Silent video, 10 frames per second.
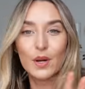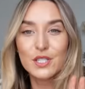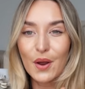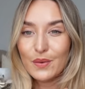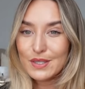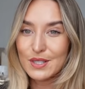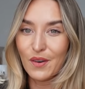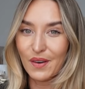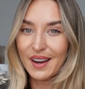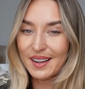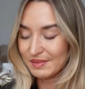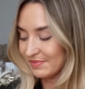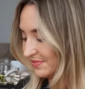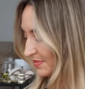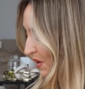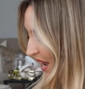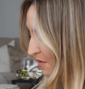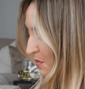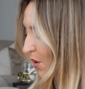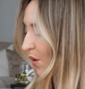we don't, sorry. we
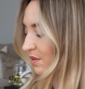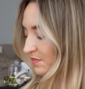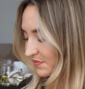have more.